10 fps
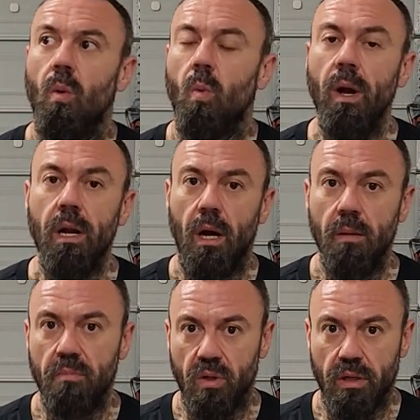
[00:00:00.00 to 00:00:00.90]
when
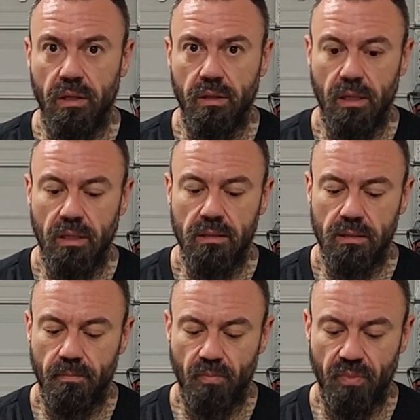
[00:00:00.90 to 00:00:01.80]
I'm building
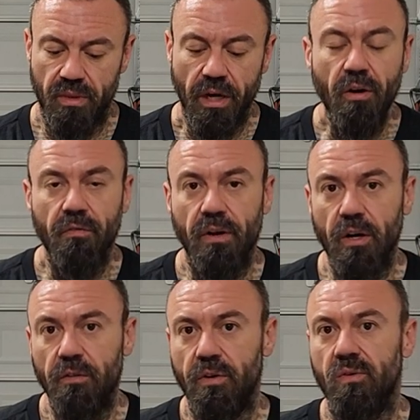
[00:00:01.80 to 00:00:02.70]
things, there are
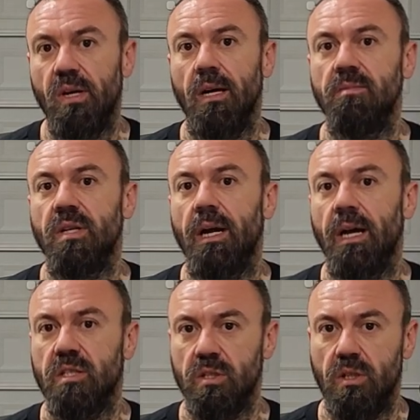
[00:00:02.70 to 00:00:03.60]
very few times that I
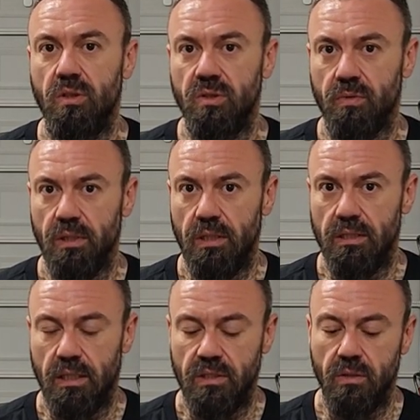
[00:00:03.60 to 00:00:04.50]
actually use a
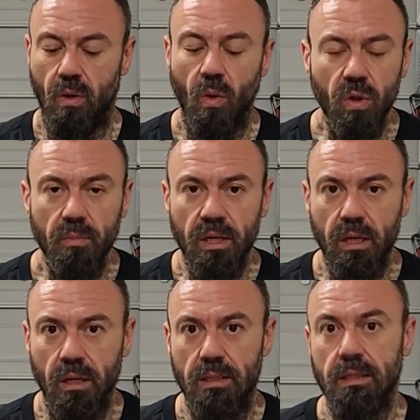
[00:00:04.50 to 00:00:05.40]
release agent, only
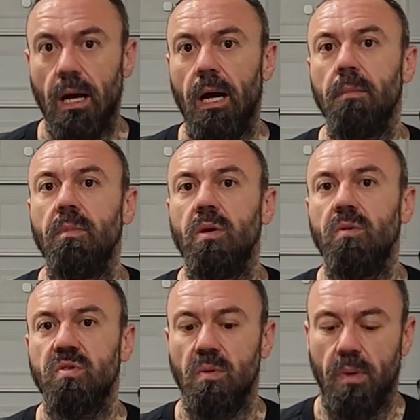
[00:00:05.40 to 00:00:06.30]
because I'm
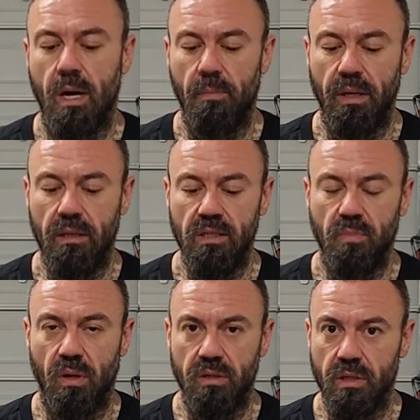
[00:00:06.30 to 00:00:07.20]
used to popping these
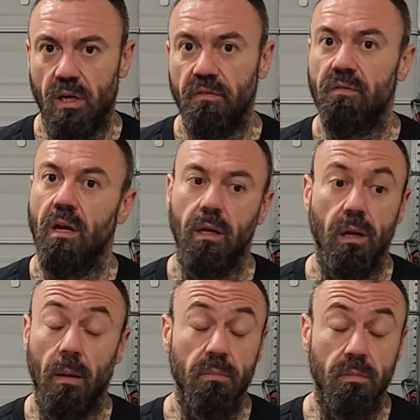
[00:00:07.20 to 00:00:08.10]
parts off.
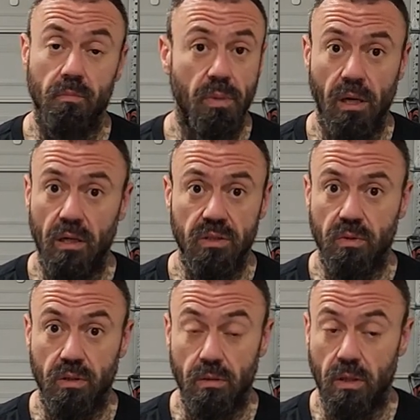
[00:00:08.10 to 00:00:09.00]
And I'm be honest
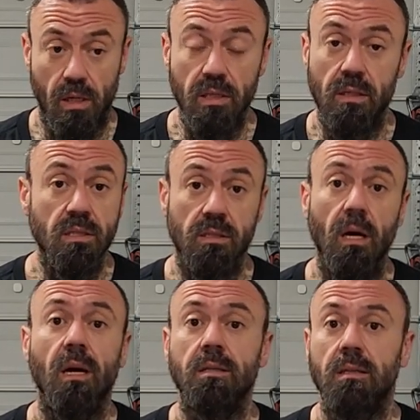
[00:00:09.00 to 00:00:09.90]
with you, it, it
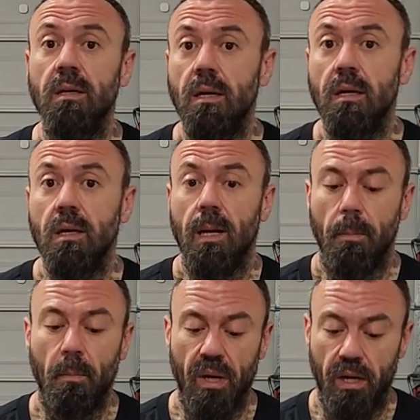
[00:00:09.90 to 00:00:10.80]
sucks.
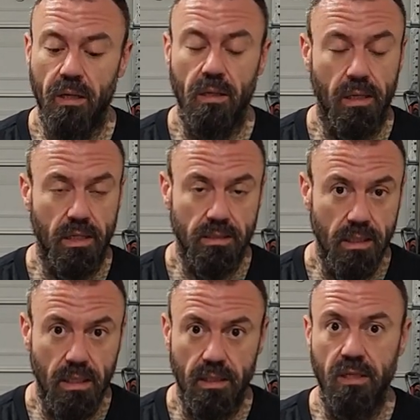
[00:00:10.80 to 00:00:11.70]
But like I
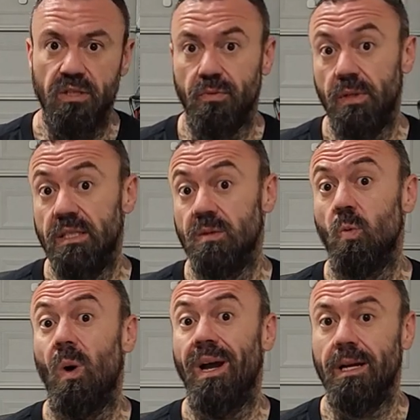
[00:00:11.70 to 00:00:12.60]
said, there's a
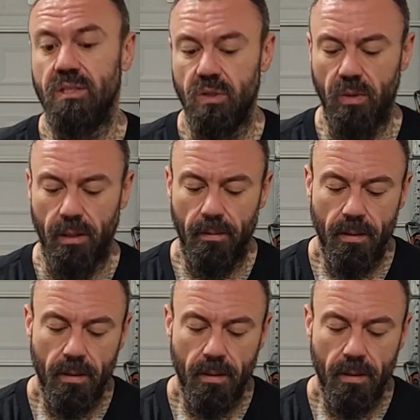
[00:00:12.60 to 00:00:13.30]
reason why I do it.